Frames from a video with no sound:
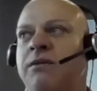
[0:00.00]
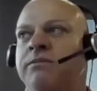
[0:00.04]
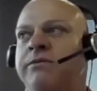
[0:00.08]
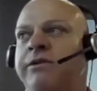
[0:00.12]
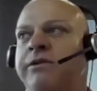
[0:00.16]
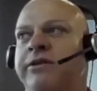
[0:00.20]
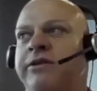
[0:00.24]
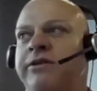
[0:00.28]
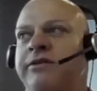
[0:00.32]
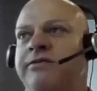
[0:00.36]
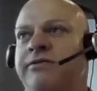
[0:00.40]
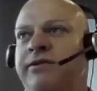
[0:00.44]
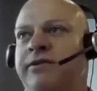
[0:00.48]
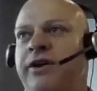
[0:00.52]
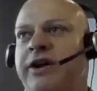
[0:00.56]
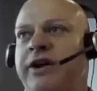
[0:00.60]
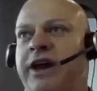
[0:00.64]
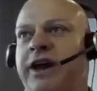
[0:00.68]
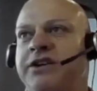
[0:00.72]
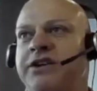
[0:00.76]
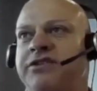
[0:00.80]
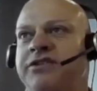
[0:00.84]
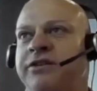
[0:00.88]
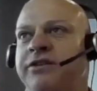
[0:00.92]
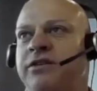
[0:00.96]
This is
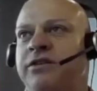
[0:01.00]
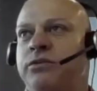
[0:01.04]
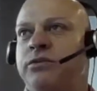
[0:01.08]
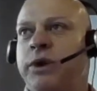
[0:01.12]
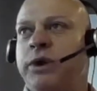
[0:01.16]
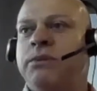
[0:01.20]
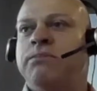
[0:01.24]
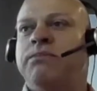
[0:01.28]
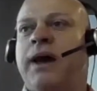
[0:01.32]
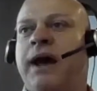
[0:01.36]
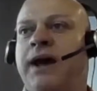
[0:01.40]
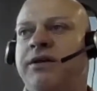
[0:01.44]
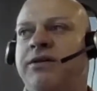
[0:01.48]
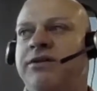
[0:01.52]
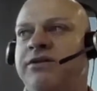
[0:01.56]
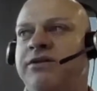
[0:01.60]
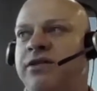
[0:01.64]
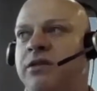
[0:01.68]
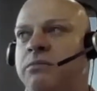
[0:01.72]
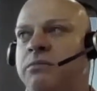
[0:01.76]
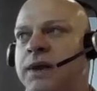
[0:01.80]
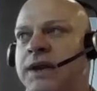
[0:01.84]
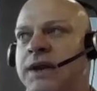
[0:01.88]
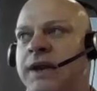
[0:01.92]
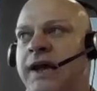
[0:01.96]
variations in the wind patterns
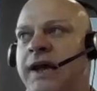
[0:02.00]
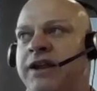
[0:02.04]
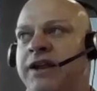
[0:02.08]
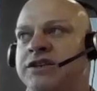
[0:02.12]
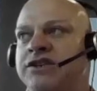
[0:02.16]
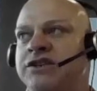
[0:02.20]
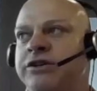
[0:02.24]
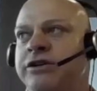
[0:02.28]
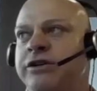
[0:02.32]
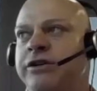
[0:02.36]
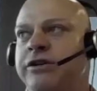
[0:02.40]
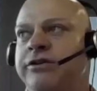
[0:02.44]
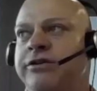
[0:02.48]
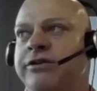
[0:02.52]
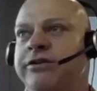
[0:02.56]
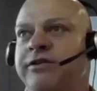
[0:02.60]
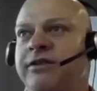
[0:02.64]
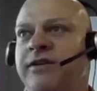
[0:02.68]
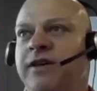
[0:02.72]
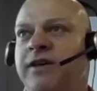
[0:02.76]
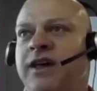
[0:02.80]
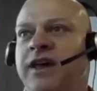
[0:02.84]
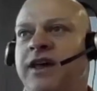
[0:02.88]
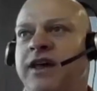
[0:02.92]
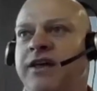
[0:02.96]
in the mid-latitudes
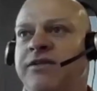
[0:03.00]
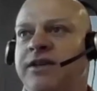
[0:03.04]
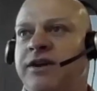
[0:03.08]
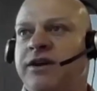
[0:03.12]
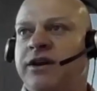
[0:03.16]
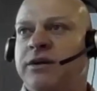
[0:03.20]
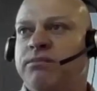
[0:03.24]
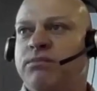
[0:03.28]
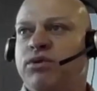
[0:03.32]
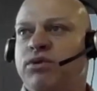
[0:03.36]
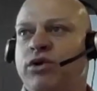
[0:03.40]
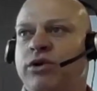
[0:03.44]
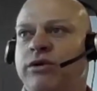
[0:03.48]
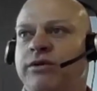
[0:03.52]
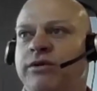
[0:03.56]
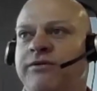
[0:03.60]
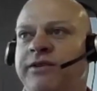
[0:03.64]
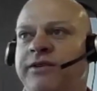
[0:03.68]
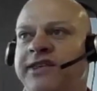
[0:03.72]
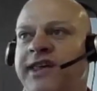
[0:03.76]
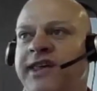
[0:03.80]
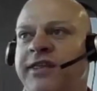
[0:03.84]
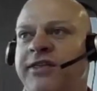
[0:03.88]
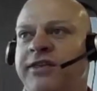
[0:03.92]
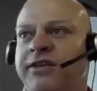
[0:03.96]
that are important for
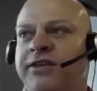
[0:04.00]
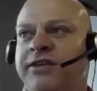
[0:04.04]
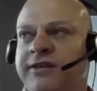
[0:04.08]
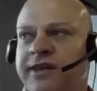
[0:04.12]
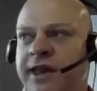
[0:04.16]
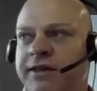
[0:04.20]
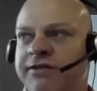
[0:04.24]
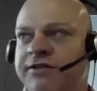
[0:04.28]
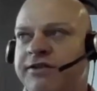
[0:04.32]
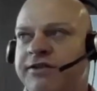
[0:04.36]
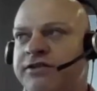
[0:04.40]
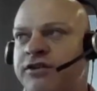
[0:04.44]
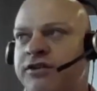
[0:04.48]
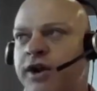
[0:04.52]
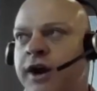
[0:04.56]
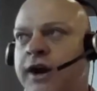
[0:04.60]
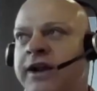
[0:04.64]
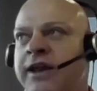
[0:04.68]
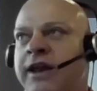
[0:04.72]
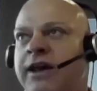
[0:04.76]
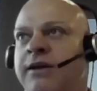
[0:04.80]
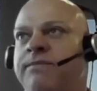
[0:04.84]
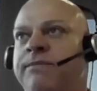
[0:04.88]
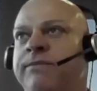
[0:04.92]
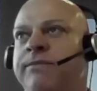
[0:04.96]
southern South
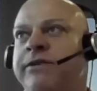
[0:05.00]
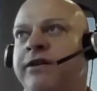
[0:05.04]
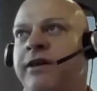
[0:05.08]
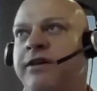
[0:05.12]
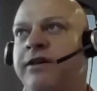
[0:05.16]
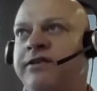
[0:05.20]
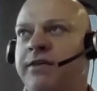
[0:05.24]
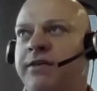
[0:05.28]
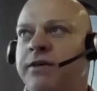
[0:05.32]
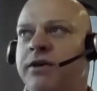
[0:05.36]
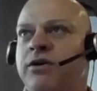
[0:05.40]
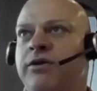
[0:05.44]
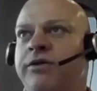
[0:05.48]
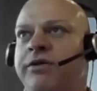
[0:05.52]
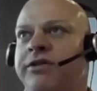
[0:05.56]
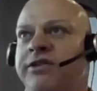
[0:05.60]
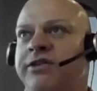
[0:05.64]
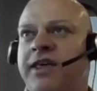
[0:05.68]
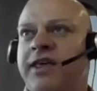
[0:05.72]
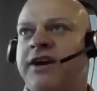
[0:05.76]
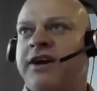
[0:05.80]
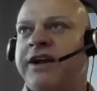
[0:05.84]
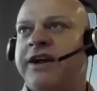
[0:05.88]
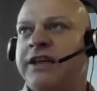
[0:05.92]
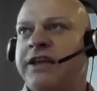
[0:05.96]
Australia. So something called the
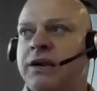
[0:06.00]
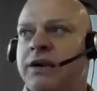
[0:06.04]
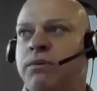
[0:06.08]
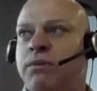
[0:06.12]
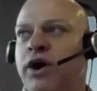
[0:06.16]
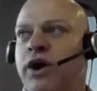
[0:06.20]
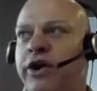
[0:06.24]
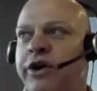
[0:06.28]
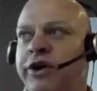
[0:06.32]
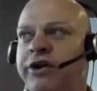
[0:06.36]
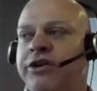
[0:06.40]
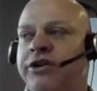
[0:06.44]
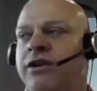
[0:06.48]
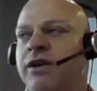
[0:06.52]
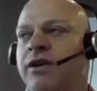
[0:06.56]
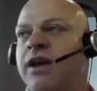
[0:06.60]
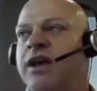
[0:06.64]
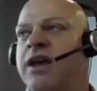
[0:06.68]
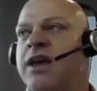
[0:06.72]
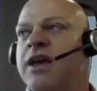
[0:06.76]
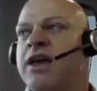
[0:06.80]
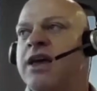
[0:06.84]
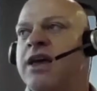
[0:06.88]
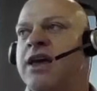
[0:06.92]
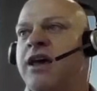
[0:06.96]
southern annular mode.
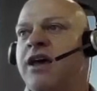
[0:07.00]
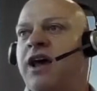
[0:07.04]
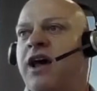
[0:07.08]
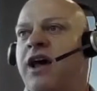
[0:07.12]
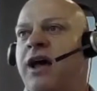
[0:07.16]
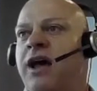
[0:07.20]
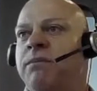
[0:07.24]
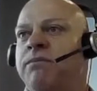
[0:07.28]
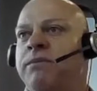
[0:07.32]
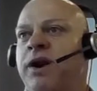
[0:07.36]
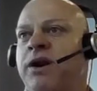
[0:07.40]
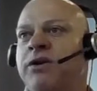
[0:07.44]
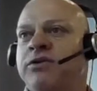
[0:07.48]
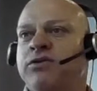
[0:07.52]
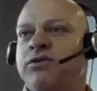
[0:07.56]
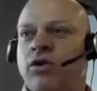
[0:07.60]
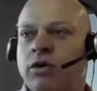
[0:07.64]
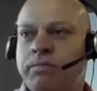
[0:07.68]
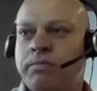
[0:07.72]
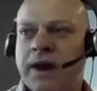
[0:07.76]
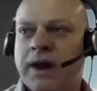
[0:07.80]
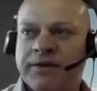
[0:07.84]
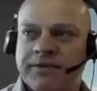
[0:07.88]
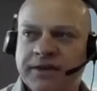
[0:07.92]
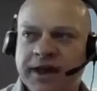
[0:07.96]
I'll talk
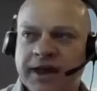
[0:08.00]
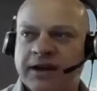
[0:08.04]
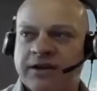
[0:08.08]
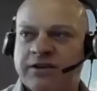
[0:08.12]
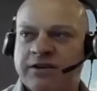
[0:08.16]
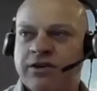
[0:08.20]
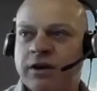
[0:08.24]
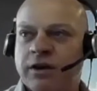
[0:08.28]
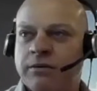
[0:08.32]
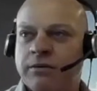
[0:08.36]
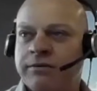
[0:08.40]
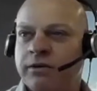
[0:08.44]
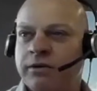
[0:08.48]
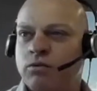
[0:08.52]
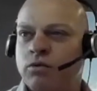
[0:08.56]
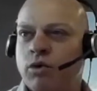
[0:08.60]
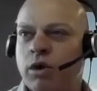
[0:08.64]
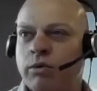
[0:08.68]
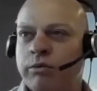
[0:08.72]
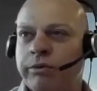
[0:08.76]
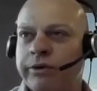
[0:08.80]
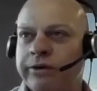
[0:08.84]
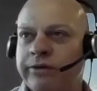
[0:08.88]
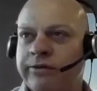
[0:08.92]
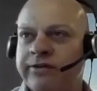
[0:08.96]
about that in terms of what
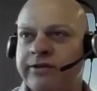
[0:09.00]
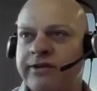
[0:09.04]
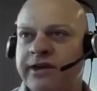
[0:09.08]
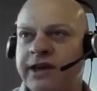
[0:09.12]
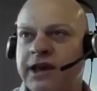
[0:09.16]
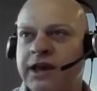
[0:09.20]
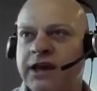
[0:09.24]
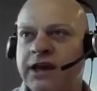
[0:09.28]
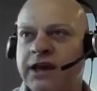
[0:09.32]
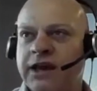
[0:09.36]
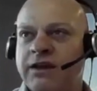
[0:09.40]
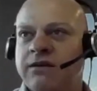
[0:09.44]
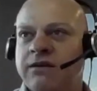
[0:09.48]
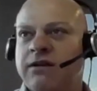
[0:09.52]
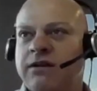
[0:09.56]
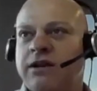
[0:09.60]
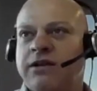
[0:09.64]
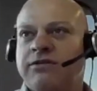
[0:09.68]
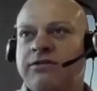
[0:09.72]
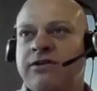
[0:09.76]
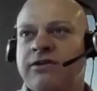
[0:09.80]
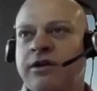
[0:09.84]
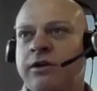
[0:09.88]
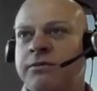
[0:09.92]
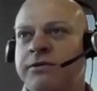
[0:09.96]
we've seen
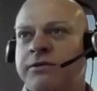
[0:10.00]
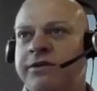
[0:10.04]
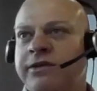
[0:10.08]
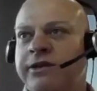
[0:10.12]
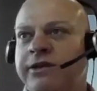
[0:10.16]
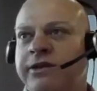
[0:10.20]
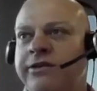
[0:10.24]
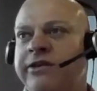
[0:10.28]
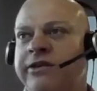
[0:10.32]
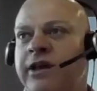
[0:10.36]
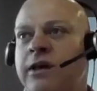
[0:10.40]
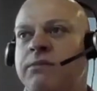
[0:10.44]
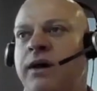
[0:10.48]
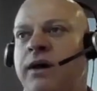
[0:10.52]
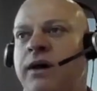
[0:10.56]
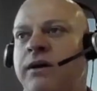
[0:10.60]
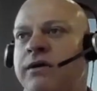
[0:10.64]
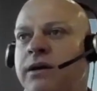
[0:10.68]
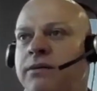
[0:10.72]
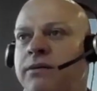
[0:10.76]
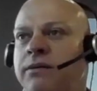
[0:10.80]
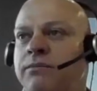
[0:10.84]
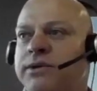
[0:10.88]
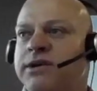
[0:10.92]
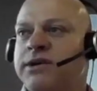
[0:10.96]
in terms of this summer
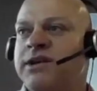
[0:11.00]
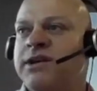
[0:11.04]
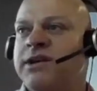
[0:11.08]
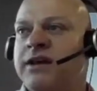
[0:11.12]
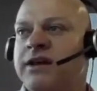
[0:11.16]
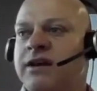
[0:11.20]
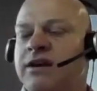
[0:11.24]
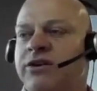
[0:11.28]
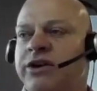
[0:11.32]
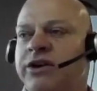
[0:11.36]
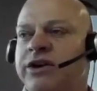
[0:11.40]
in particular.